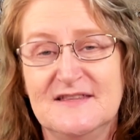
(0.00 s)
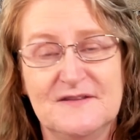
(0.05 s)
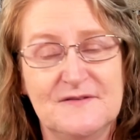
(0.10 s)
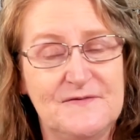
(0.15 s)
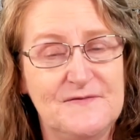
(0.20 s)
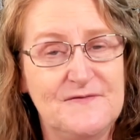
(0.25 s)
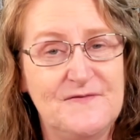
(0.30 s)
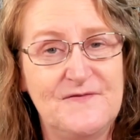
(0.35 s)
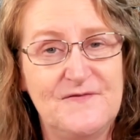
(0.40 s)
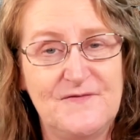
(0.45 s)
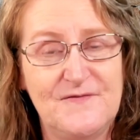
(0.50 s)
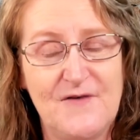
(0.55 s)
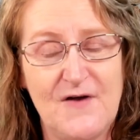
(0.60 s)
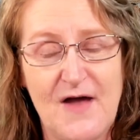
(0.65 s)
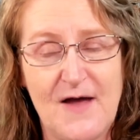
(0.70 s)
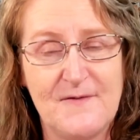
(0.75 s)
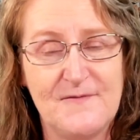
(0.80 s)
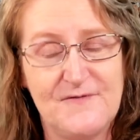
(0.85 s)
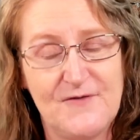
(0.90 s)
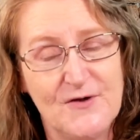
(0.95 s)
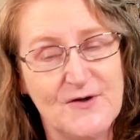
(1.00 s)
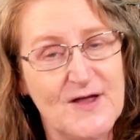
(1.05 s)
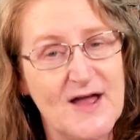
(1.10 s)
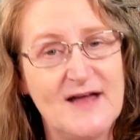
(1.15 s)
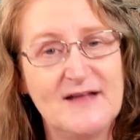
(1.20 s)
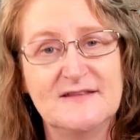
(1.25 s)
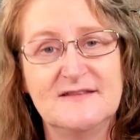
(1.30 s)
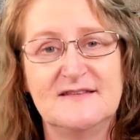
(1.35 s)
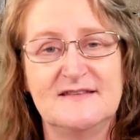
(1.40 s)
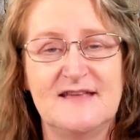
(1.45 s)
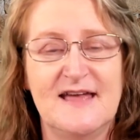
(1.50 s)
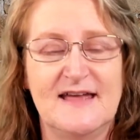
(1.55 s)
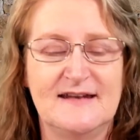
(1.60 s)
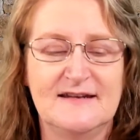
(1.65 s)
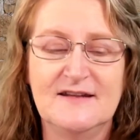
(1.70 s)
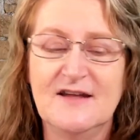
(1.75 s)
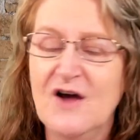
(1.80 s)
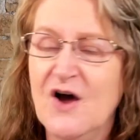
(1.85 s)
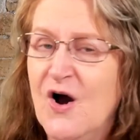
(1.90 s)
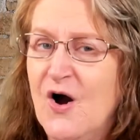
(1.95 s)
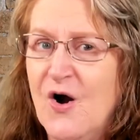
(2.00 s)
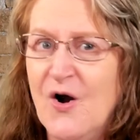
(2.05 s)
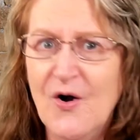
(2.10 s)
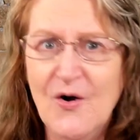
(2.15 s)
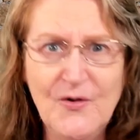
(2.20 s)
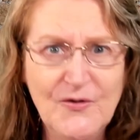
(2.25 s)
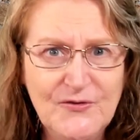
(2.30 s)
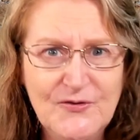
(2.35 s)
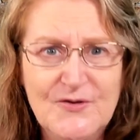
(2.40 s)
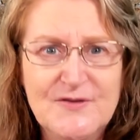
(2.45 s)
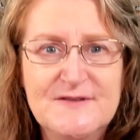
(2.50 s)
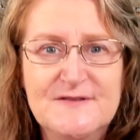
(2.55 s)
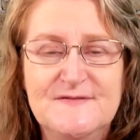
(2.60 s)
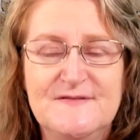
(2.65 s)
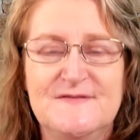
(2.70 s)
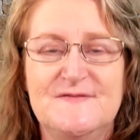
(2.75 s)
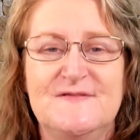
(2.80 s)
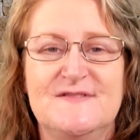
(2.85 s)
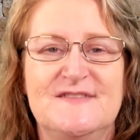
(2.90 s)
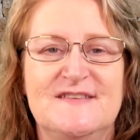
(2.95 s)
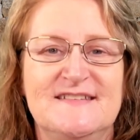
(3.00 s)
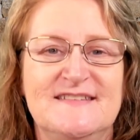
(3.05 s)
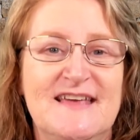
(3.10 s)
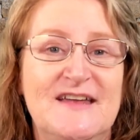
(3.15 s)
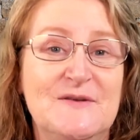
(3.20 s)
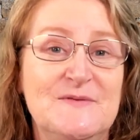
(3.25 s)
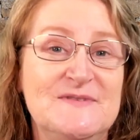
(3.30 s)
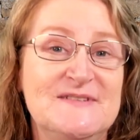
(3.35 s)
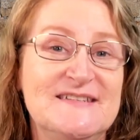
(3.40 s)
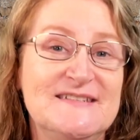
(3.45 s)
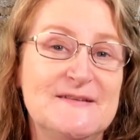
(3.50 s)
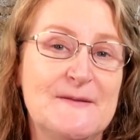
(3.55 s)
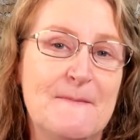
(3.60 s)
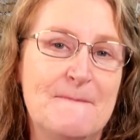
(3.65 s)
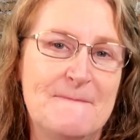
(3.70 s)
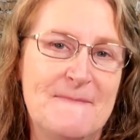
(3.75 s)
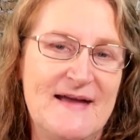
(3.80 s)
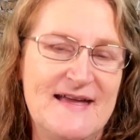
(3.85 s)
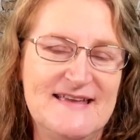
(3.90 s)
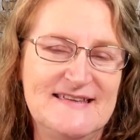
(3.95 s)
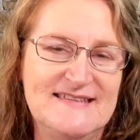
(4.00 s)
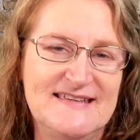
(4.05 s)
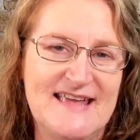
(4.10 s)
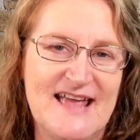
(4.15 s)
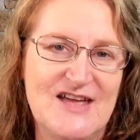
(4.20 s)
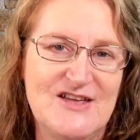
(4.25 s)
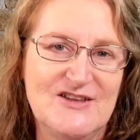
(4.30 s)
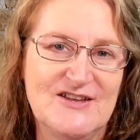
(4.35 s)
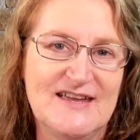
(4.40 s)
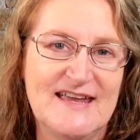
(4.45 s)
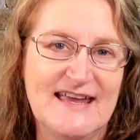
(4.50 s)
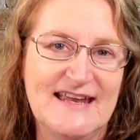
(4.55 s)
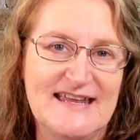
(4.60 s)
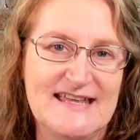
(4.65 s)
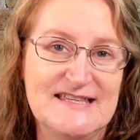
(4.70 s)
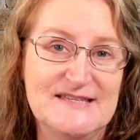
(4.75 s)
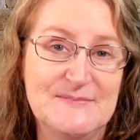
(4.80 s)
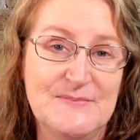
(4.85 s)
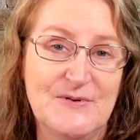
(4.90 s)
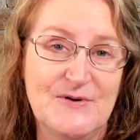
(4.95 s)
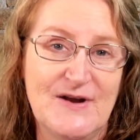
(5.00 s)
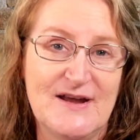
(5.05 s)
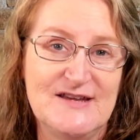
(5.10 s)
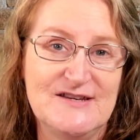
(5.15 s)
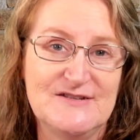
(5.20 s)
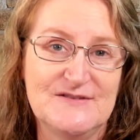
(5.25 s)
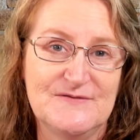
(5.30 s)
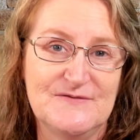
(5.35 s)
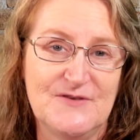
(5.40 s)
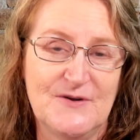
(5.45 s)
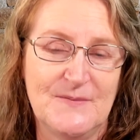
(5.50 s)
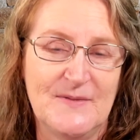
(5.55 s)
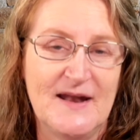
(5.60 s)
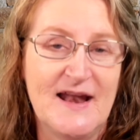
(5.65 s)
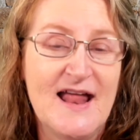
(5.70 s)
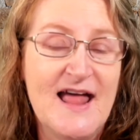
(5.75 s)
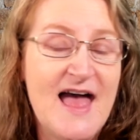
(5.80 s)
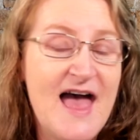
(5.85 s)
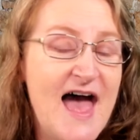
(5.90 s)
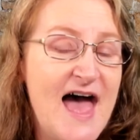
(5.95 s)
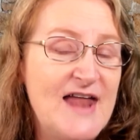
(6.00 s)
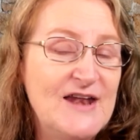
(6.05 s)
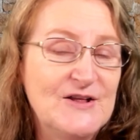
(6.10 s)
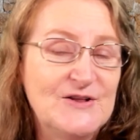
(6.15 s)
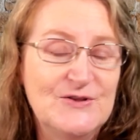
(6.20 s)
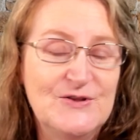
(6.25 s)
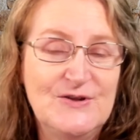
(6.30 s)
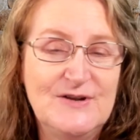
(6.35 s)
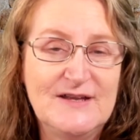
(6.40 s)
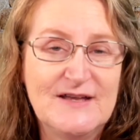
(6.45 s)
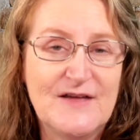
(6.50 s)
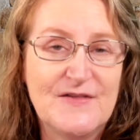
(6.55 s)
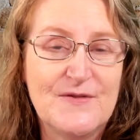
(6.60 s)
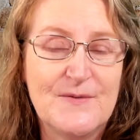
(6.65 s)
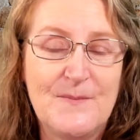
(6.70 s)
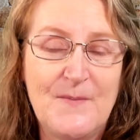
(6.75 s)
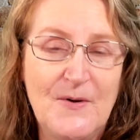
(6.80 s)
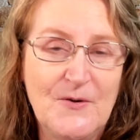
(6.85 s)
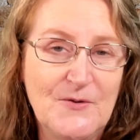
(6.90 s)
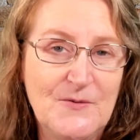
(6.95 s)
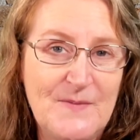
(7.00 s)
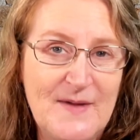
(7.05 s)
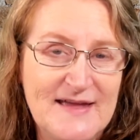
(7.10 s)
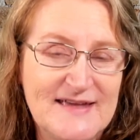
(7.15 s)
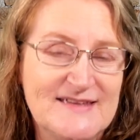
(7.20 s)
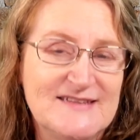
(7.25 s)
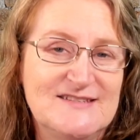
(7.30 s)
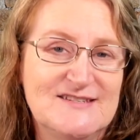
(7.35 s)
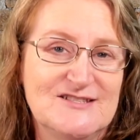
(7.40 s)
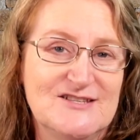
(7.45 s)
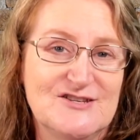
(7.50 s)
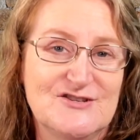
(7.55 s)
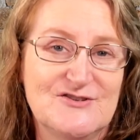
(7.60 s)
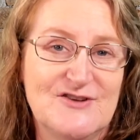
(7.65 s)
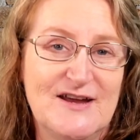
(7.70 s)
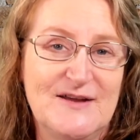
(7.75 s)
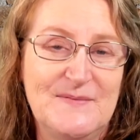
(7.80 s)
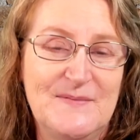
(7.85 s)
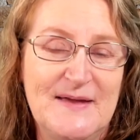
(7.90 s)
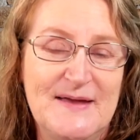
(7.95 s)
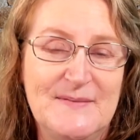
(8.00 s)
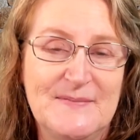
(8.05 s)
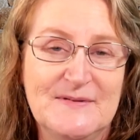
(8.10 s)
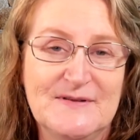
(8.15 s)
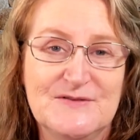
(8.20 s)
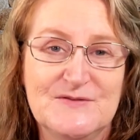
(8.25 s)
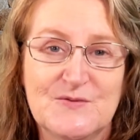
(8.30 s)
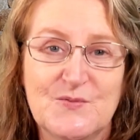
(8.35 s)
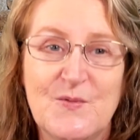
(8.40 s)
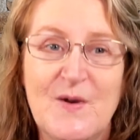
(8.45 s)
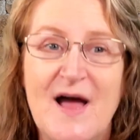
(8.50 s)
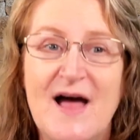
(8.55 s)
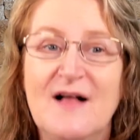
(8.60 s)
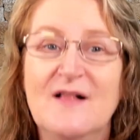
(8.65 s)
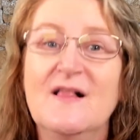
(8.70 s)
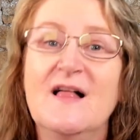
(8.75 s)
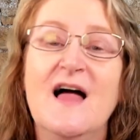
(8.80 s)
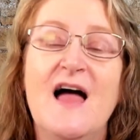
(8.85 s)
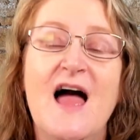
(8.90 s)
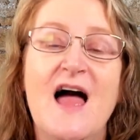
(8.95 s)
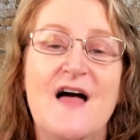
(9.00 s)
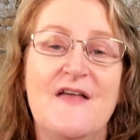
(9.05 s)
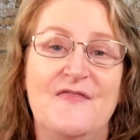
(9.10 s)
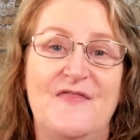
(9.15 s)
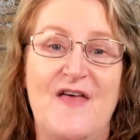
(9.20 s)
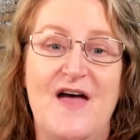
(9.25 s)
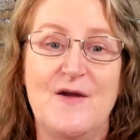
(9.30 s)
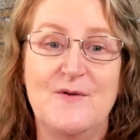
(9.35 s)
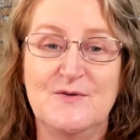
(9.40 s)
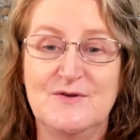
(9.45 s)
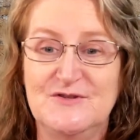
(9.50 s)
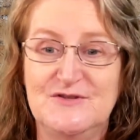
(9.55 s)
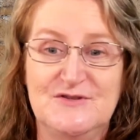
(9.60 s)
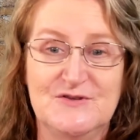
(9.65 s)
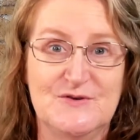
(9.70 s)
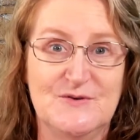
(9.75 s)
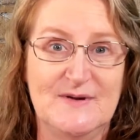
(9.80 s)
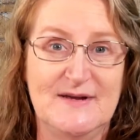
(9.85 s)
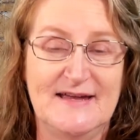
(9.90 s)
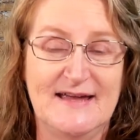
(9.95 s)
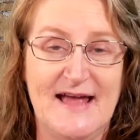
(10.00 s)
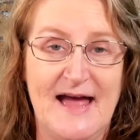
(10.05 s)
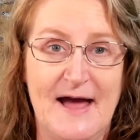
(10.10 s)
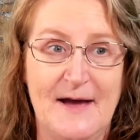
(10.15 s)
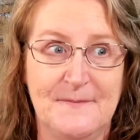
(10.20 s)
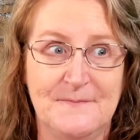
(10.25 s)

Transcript: and the folk art and all sorts of different things, and it was just amazing how you could get inspiration from it, and including the model makers and the train people as well. They were doing